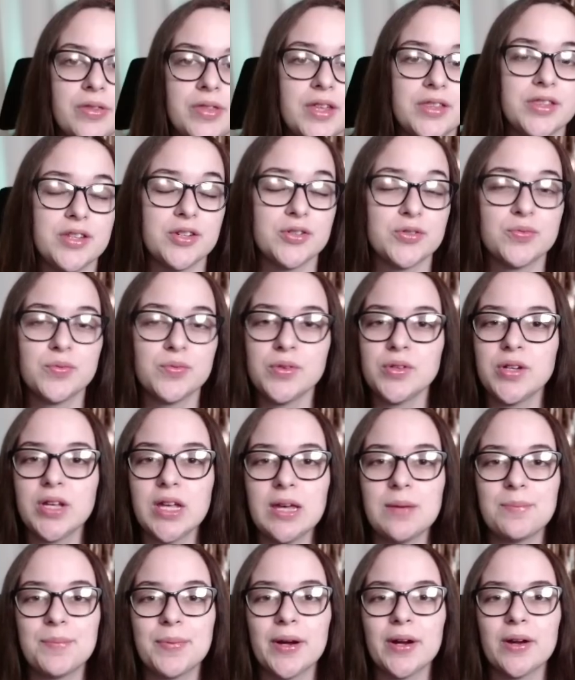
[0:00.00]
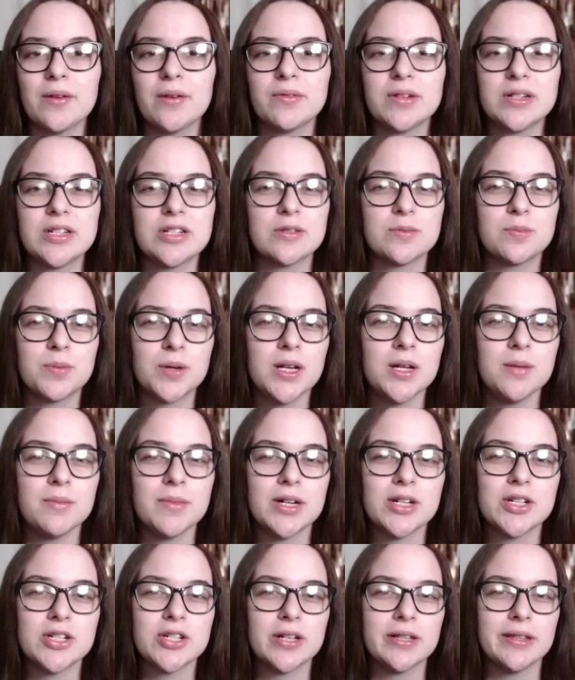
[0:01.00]
Then there's Rune-Keeper, which is pretty
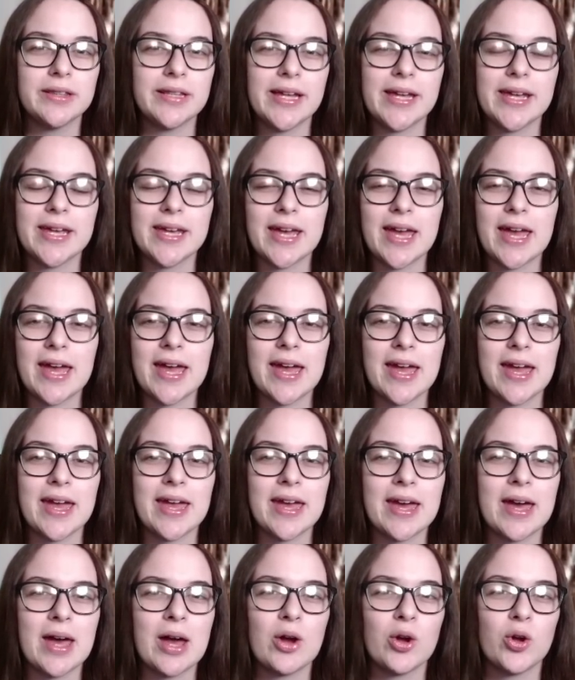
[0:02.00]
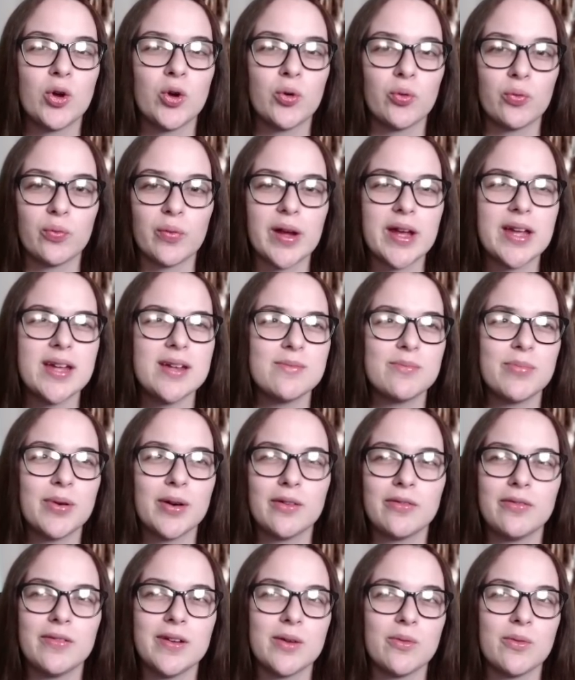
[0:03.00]
much like a great,
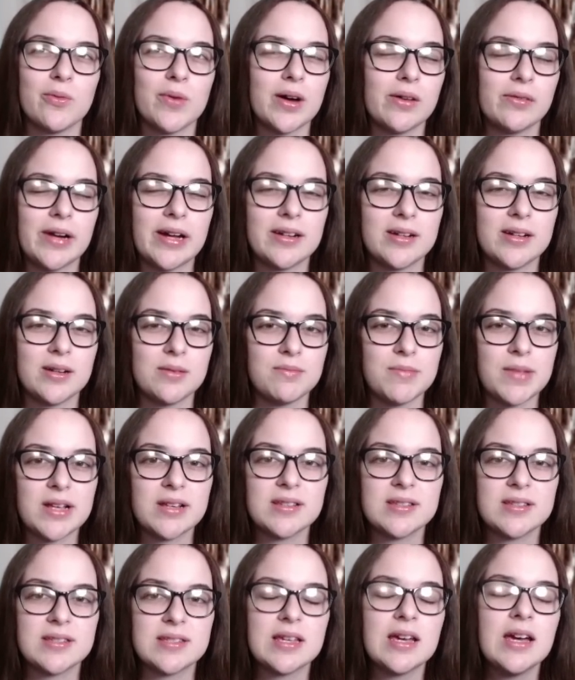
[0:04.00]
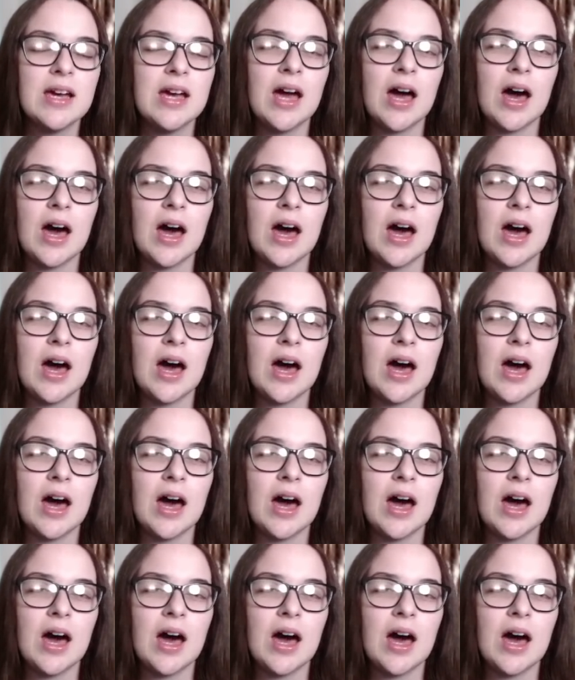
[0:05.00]
perfect, well-rounded mix